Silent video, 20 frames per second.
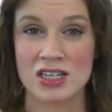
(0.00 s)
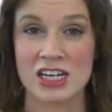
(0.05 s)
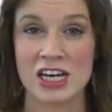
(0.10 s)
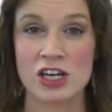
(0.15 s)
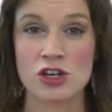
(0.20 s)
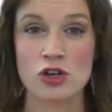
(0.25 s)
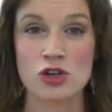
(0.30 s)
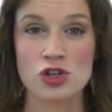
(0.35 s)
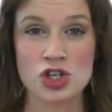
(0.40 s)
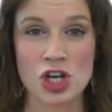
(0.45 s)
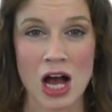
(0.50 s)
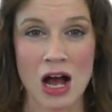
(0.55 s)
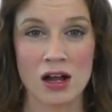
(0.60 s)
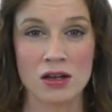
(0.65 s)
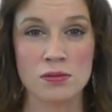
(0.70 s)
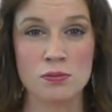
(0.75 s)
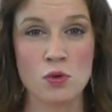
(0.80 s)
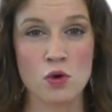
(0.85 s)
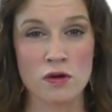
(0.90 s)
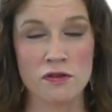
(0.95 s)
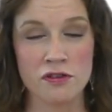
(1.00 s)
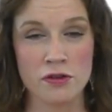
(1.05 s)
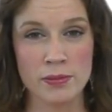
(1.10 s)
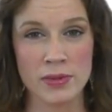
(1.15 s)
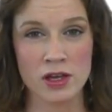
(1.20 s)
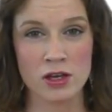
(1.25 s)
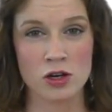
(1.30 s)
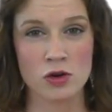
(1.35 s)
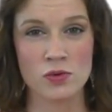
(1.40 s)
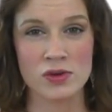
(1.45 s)
to get your child more
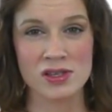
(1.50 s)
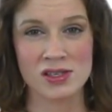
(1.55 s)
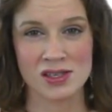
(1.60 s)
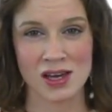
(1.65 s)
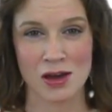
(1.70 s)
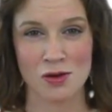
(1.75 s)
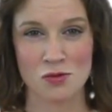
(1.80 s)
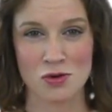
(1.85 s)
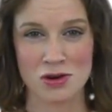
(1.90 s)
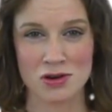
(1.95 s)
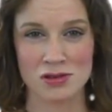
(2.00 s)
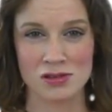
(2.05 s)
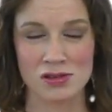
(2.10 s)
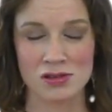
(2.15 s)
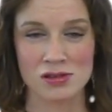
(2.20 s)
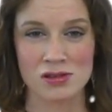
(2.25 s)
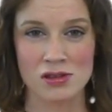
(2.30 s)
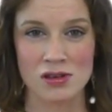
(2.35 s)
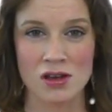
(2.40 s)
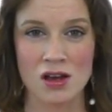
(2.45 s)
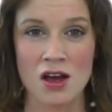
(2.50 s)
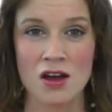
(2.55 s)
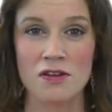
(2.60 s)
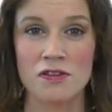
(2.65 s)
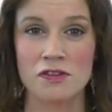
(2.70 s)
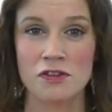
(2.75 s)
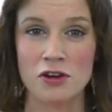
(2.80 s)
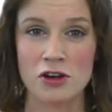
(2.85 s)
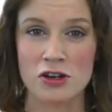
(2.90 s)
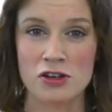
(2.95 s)
familiar with sight words.
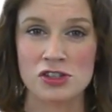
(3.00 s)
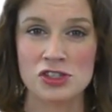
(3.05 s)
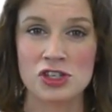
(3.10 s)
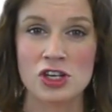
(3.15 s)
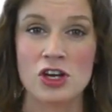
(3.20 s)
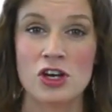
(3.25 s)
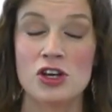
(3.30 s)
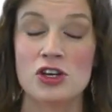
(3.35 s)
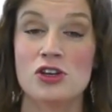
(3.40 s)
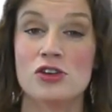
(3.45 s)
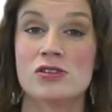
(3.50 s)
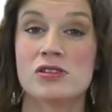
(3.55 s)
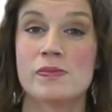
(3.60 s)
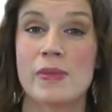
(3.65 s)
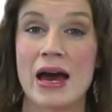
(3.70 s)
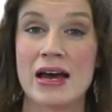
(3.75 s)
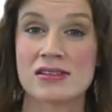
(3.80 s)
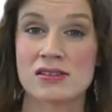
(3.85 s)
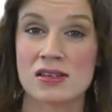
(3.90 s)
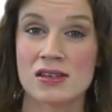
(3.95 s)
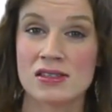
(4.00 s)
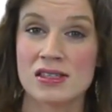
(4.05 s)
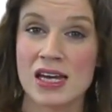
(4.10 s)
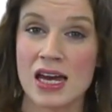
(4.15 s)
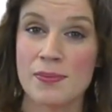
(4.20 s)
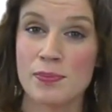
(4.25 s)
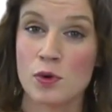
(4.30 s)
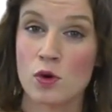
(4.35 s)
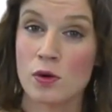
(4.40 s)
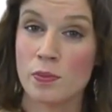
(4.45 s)
First, use masking
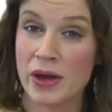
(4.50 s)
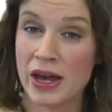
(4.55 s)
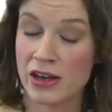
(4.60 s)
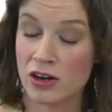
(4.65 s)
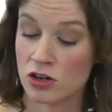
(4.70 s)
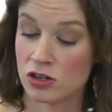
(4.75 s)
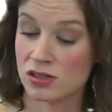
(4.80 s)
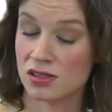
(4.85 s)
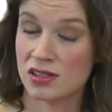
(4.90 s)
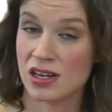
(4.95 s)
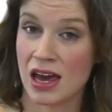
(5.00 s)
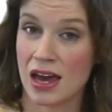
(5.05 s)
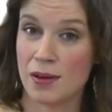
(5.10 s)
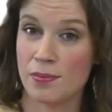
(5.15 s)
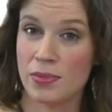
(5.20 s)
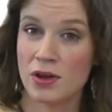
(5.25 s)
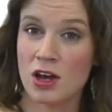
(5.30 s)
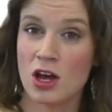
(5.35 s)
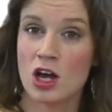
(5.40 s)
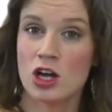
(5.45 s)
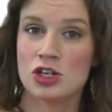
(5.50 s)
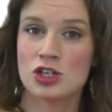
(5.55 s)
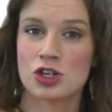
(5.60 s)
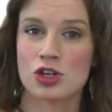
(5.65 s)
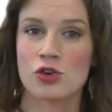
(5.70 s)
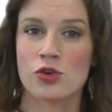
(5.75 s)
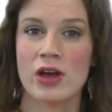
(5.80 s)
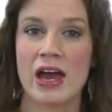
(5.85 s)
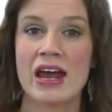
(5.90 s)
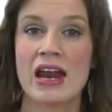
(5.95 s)
tape or painter's tape to
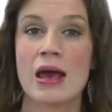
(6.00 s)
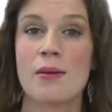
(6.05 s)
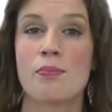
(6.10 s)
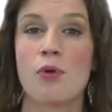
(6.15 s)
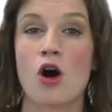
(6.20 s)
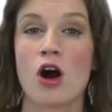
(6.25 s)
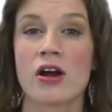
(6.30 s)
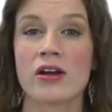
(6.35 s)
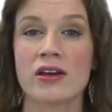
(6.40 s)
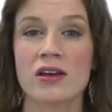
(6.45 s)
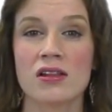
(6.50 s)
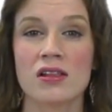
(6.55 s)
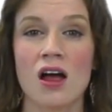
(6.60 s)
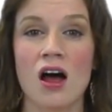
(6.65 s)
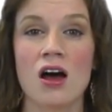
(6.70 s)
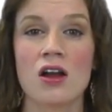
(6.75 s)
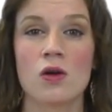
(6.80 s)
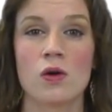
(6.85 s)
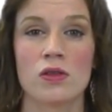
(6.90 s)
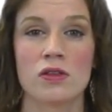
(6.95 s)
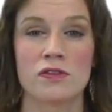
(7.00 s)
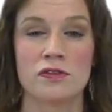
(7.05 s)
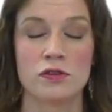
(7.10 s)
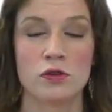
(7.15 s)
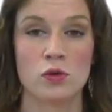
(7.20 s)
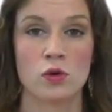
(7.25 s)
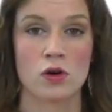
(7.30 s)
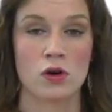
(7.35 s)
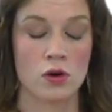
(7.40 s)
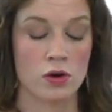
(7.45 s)
create a parking lot on the
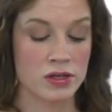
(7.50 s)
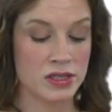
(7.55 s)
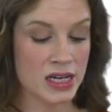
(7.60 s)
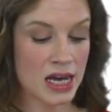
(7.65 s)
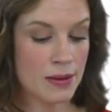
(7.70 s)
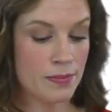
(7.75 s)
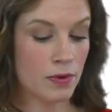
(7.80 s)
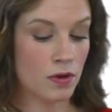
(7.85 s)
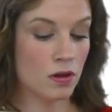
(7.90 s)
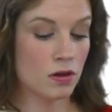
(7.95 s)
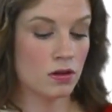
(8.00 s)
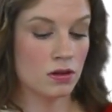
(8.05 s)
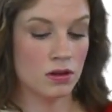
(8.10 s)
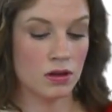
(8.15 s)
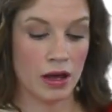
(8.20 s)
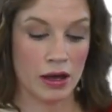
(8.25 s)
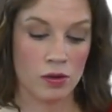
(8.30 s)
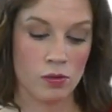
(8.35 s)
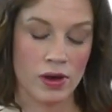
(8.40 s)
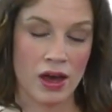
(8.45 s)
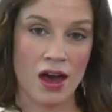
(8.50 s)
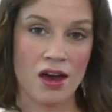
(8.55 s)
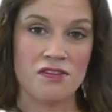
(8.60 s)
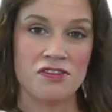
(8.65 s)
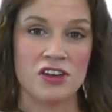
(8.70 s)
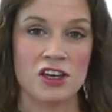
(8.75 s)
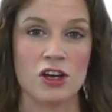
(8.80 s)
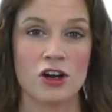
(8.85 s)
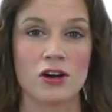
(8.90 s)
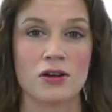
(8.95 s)
floor or table, like we have
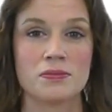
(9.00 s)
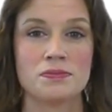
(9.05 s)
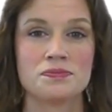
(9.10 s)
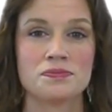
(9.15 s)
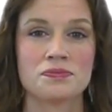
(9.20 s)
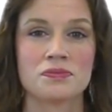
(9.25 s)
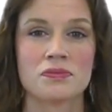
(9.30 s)
here.